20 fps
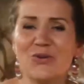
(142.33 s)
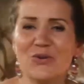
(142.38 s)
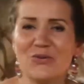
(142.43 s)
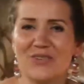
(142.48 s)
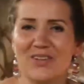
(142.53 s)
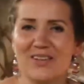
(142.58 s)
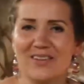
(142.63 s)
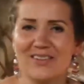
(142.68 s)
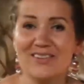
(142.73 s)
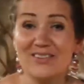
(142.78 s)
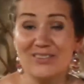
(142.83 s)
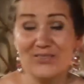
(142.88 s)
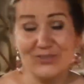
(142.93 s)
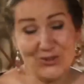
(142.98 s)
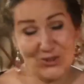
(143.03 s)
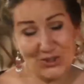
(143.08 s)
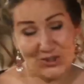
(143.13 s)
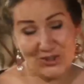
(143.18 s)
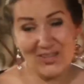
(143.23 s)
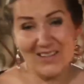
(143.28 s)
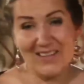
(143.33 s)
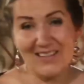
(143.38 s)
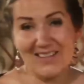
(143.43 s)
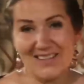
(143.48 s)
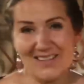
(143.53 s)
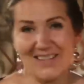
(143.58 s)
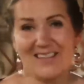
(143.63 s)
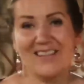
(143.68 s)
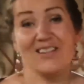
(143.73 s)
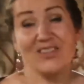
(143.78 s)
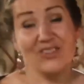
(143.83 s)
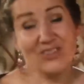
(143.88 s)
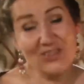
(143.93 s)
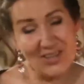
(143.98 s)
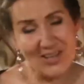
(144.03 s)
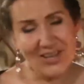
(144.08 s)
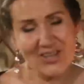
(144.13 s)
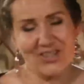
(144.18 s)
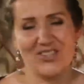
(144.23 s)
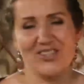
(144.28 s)
From this moment, your
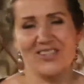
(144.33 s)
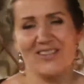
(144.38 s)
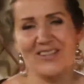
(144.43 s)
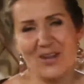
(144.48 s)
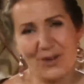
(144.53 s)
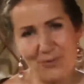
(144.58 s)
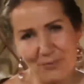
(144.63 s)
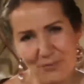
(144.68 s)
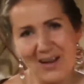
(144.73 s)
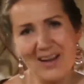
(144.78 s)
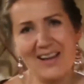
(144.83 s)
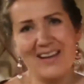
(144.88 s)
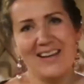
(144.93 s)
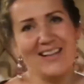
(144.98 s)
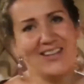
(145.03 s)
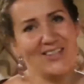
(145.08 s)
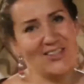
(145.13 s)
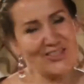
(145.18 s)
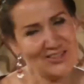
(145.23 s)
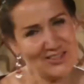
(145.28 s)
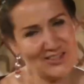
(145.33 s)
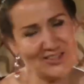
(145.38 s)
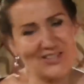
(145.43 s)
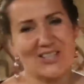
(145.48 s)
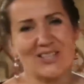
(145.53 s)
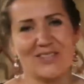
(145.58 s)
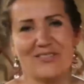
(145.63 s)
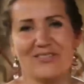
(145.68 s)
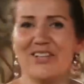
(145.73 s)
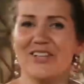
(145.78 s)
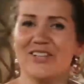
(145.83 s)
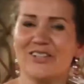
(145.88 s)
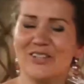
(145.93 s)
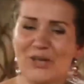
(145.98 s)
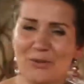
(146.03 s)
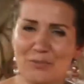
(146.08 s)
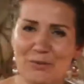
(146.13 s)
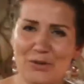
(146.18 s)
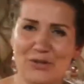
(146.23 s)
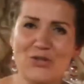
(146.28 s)
destiny begins to arouse,
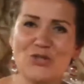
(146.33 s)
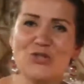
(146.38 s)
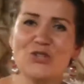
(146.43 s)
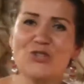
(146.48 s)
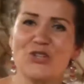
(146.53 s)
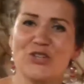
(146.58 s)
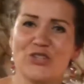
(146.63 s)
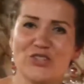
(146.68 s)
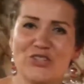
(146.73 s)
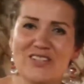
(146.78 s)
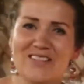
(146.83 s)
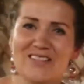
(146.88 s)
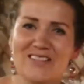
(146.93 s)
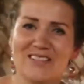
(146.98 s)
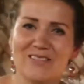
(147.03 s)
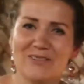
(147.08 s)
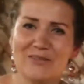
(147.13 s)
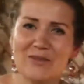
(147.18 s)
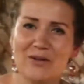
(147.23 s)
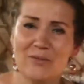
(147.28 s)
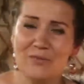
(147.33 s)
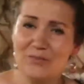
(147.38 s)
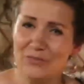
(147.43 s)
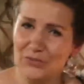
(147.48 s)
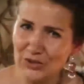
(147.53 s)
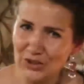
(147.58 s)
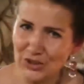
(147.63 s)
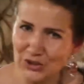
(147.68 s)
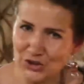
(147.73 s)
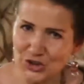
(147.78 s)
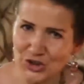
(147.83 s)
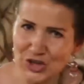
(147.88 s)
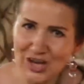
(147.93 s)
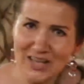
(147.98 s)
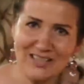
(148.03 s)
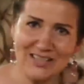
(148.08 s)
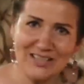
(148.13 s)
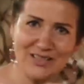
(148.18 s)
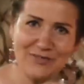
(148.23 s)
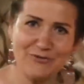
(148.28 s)
your health begins to
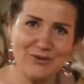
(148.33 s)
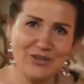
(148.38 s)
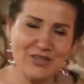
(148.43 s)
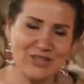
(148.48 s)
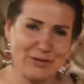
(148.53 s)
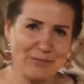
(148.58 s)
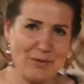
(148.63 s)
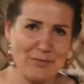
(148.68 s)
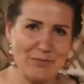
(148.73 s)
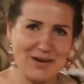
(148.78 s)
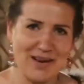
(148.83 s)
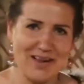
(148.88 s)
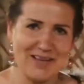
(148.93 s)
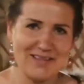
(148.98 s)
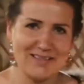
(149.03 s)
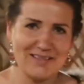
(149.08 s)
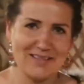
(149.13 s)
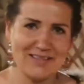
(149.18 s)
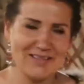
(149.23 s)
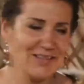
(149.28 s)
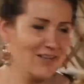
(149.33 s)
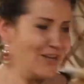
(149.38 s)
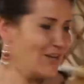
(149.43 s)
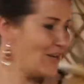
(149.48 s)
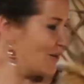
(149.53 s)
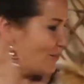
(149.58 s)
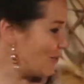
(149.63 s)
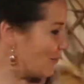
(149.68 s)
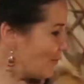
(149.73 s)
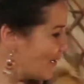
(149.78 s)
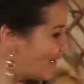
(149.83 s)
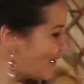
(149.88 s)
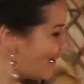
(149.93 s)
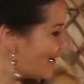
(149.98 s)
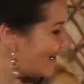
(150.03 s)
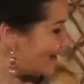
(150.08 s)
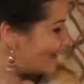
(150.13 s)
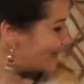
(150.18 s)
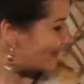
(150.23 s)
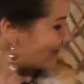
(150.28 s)
recover, the true harmonic
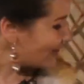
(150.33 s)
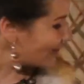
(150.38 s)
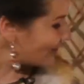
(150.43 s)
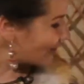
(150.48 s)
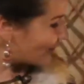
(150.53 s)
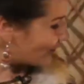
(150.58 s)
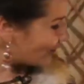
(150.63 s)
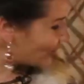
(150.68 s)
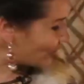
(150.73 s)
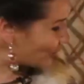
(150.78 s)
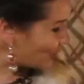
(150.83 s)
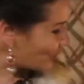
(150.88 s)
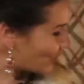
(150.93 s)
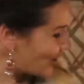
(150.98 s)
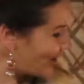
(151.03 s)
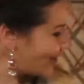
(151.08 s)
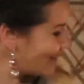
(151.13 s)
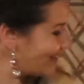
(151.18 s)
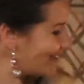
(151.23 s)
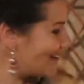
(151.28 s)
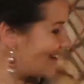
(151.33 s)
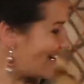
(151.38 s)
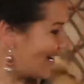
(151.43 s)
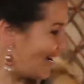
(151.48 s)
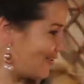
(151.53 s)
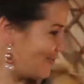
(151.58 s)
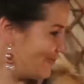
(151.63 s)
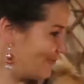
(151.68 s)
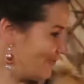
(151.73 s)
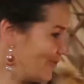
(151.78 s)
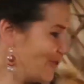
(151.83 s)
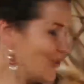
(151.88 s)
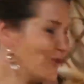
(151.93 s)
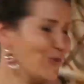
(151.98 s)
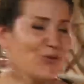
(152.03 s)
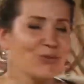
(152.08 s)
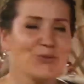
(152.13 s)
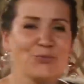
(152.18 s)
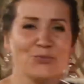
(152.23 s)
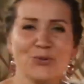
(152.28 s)
life begins, and very
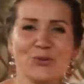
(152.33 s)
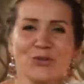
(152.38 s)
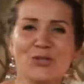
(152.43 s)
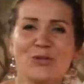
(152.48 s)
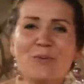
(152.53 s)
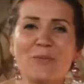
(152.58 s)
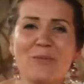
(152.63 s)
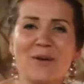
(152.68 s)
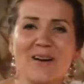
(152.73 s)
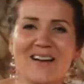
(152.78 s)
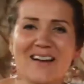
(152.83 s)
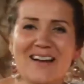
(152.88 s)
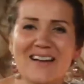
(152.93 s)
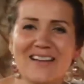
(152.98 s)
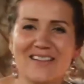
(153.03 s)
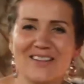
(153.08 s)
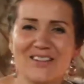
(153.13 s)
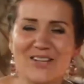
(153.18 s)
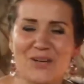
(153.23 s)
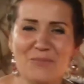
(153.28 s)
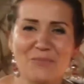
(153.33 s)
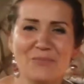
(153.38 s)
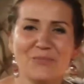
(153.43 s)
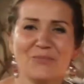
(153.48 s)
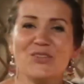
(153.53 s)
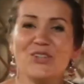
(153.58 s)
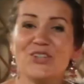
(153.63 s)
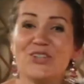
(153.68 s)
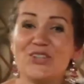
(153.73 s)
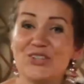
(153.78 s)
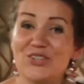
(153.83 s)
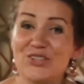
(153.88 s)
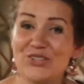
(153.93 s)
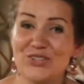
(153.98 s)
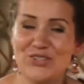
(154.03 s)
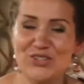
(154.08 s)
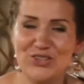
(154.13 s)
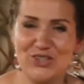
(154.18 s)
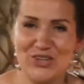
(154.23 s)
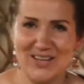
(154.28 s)
often the spirit of fire
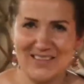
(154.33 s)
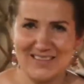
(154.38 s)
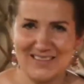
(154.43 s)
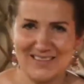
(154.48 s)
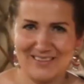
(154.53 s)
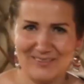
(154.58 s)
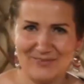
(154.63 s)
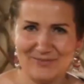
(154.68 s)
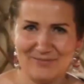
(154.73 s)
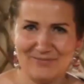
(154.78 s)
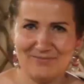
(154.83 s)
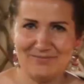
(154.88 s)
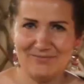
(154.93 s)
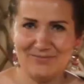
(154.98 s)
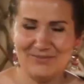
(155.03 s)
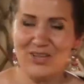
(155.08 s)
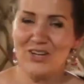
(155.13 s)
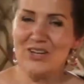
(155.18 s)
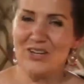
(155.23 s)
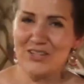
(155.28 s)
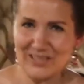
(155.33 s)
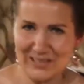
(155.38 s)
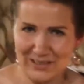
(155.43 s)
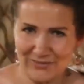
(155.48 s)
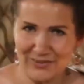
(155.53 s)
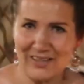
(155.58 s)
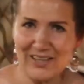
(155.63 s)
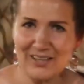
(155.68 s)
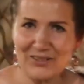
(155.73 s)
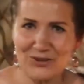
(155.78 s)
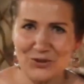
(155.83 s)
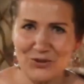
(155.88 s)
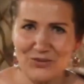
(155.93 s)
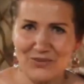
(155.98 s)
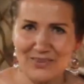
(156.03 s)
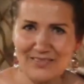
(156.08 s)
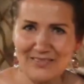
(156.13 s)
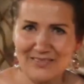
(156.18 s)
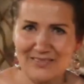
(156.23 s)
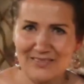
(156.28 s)
helps in this ritual. It will
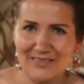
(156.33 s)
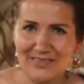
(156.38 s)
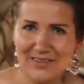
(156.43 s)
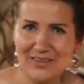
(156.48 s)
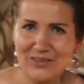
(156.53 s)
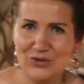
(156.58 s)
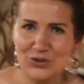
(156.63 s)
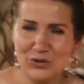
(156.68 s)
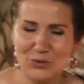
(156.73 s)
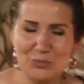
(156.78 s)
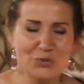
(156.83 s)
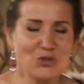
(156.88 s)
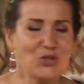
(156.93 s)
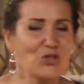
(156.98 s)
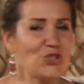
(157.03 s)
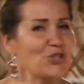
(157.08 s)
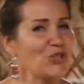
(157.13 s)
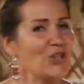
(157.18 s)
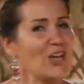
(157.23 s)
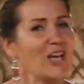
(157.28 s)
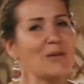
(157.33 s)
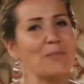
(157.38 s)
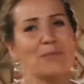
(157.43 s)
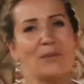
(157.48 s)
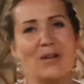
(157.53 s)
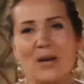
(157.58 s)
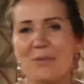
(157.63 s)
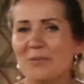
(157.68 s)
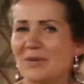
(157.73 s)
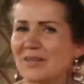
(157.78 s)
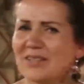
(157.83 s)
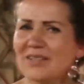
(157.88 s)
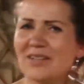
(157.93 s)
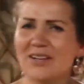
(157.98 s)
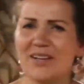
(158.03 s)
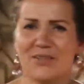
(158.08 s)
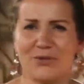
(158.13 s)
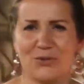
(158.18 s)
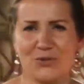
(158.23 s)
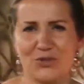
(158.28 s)
help us now also.
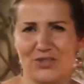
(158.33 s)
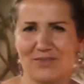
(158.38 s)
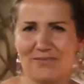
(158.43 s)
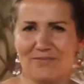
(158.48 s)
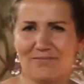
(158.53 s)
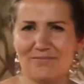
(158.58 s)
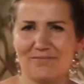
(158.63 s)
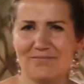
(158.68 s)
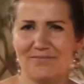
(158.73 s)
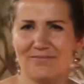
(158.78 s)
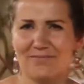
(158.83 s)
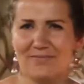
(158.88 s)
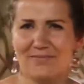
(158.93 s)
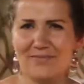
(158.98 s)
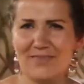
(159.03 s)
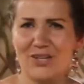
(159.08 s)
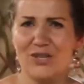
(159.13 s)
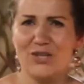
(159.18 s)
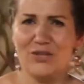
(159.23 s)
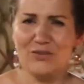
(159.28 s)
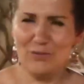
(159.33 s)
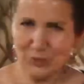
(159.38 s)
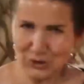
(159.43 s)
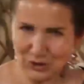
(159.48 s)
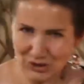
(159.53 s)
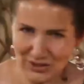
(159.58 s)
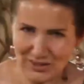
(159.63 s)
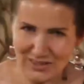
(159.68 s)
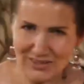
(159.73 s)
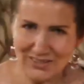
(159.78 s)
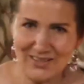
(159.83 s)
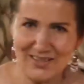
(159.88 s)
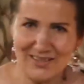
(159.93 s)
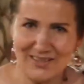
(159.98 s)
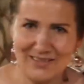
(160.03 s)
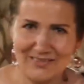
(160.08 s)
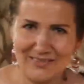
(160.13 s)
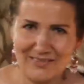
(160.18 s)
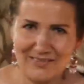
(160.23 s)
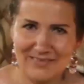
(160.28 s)
If you are ready, we will
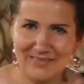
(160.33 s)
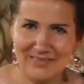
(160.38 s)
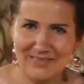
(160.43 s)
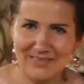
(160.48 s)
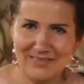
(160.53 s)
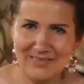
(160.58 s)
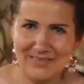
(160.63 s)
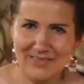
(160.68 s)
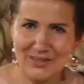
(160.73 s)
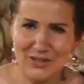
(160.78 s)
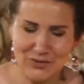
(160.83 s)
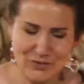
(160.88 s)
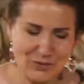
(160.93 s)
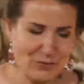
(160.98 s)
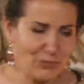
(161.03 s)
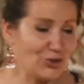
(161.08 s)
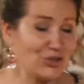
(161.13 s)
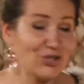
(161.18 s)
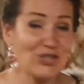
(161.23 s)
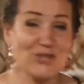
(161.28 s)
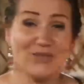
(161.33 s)
begin just right now.